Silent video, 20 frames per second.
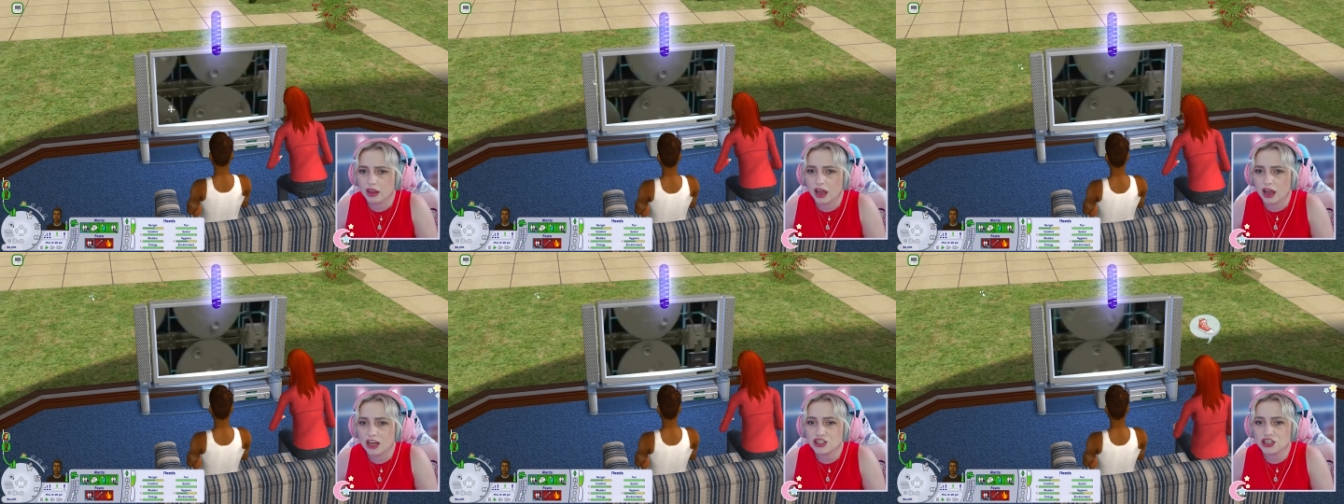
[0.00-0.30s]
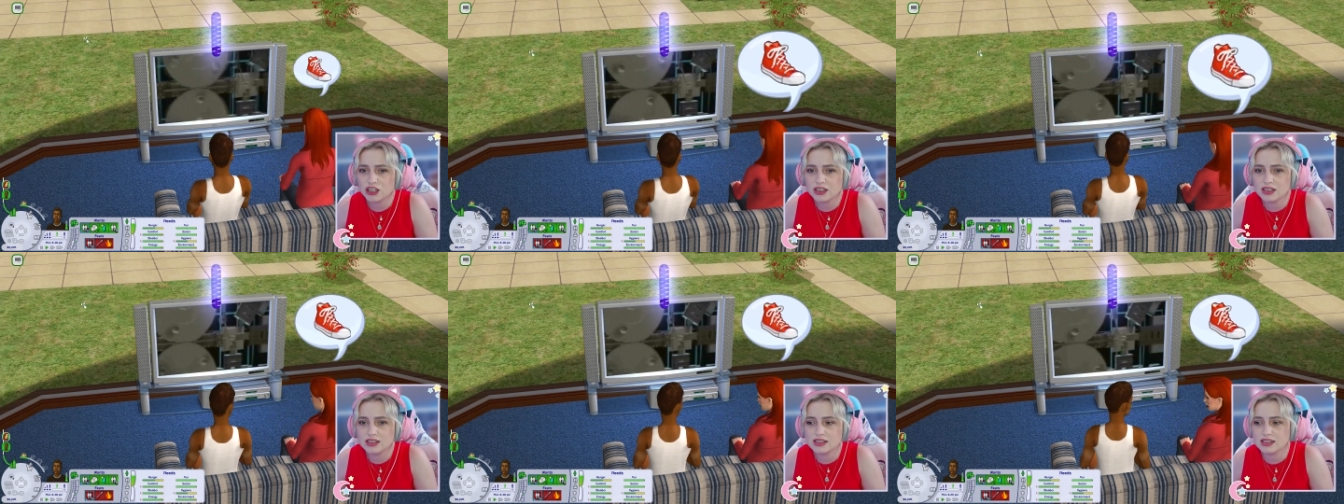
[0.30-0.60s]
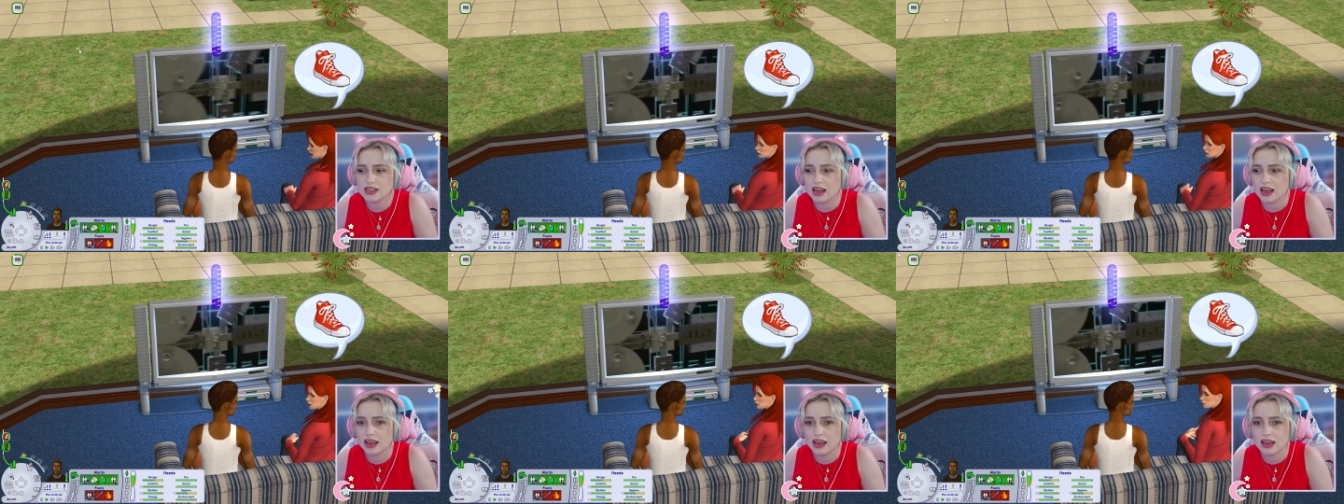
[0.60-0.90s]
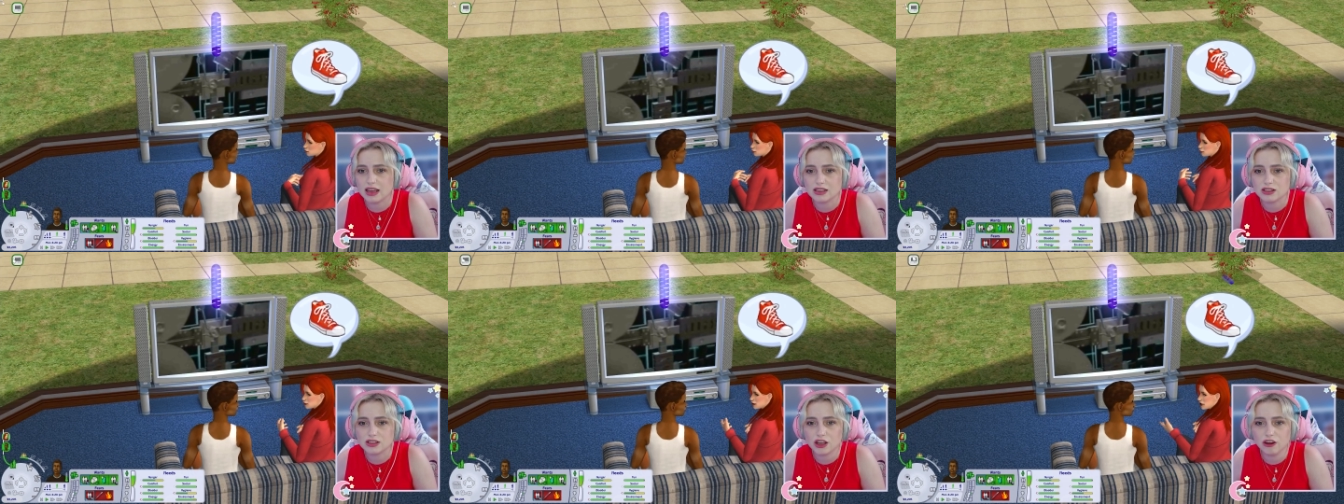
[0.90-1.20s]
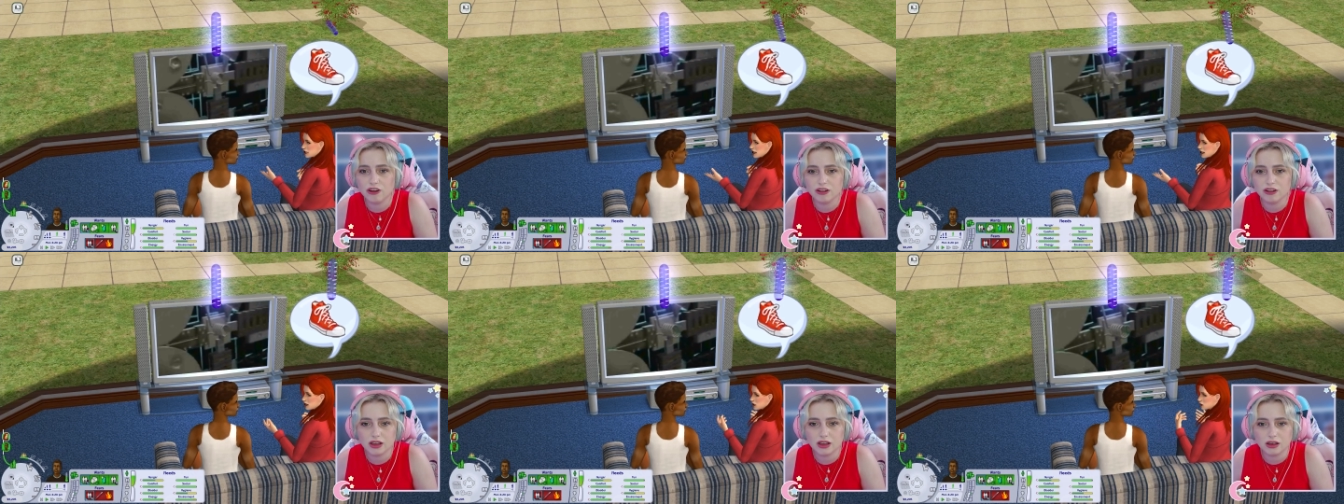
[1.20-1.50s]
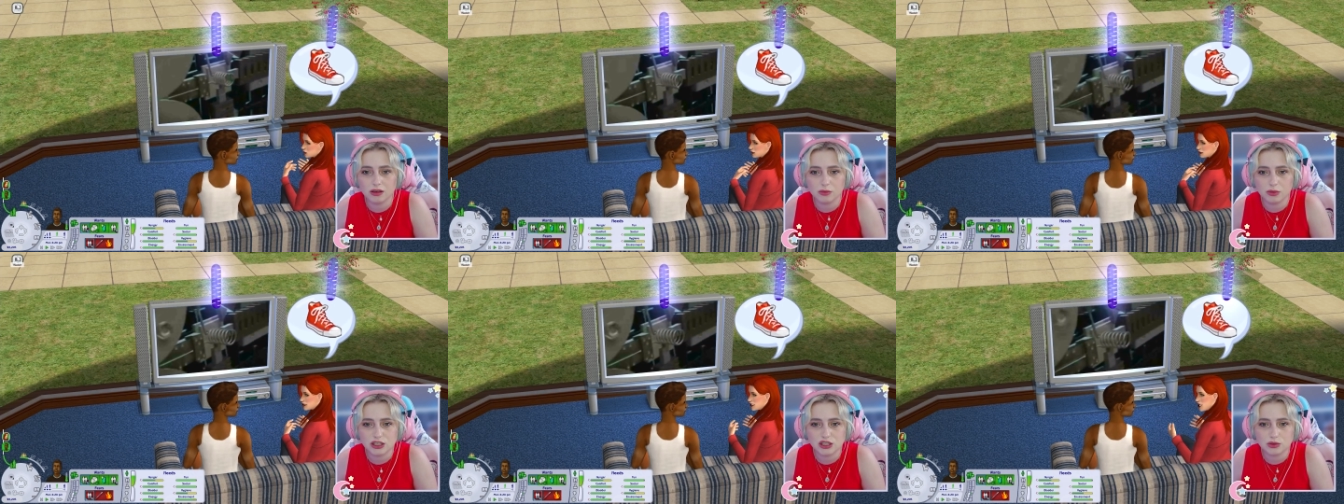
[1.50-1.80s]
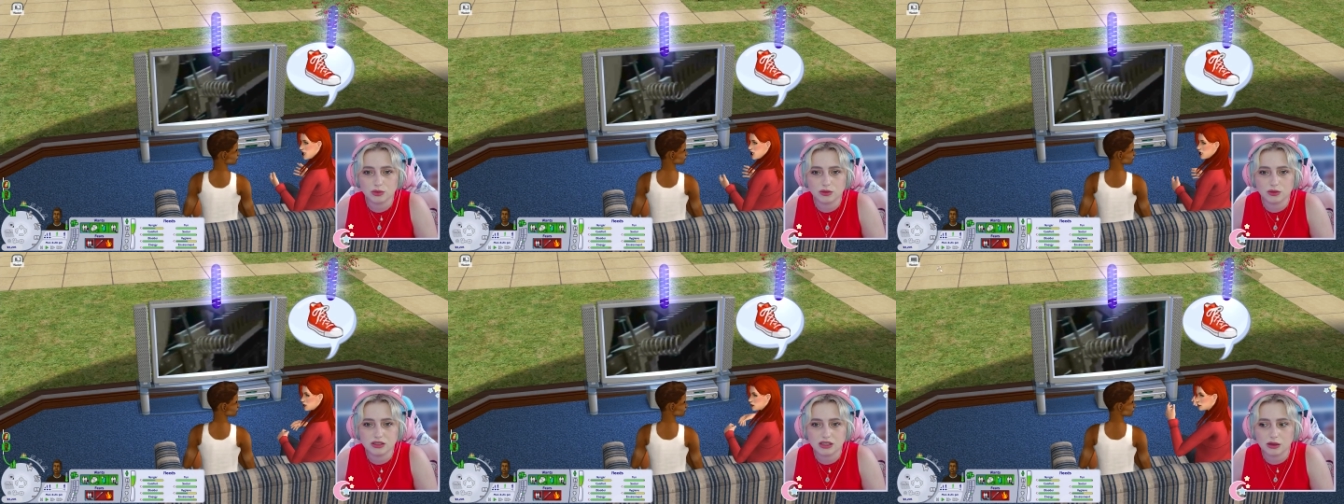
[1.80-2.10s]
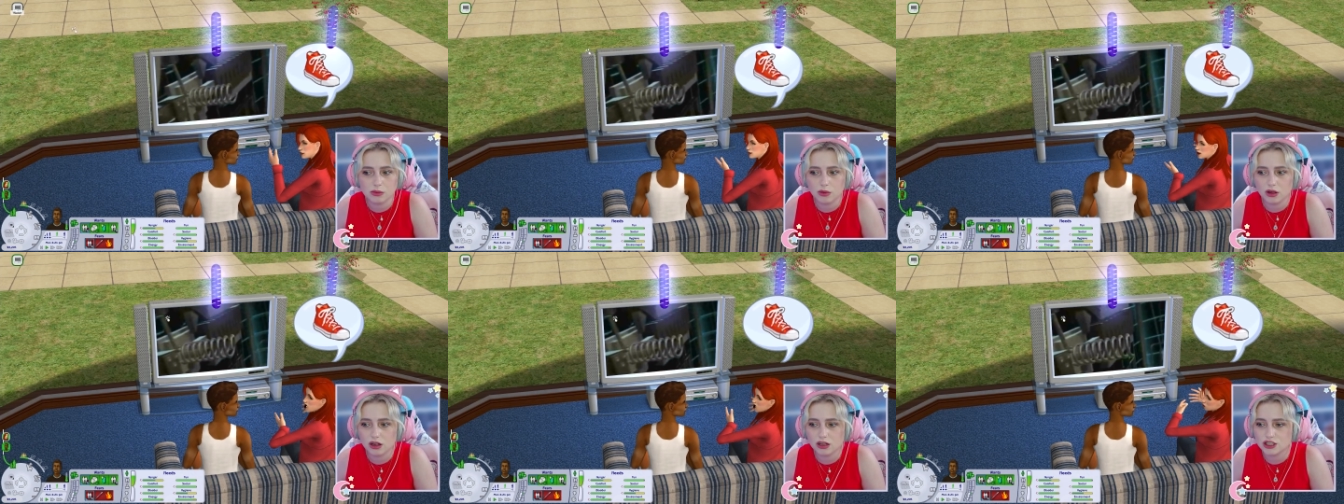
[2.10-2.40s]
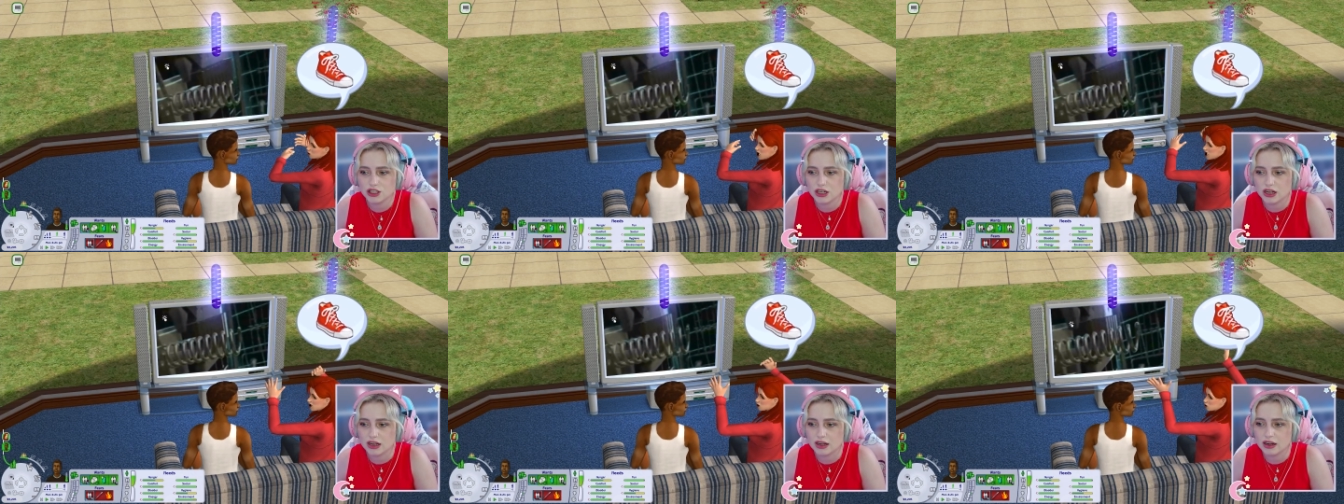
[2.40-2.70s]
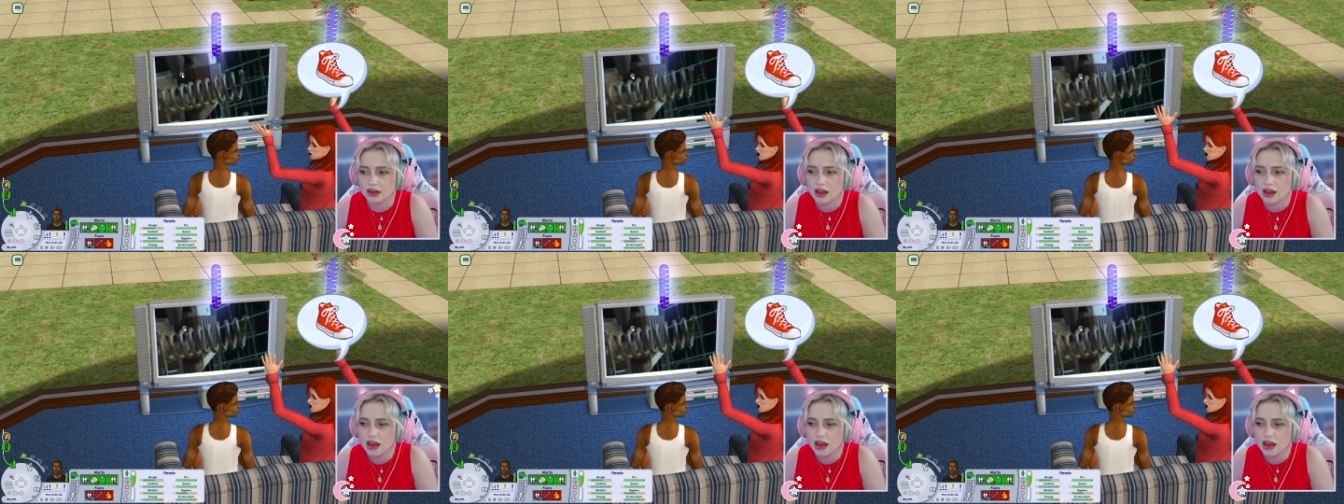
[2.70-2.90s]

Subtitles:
As you can see, he's currently... Which one's he watching?